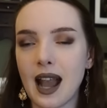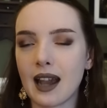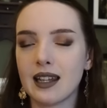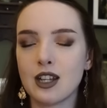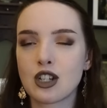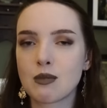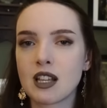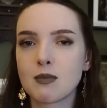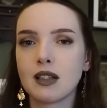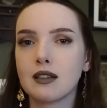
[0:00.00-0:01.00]
and it just
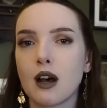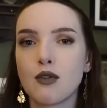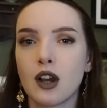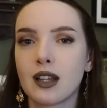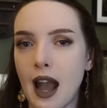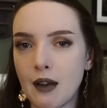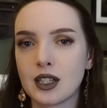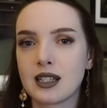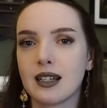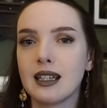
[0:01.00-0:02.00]
makes me love her
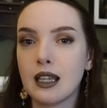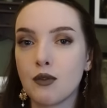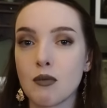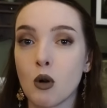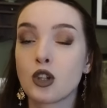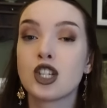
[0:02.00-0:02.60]
character even more.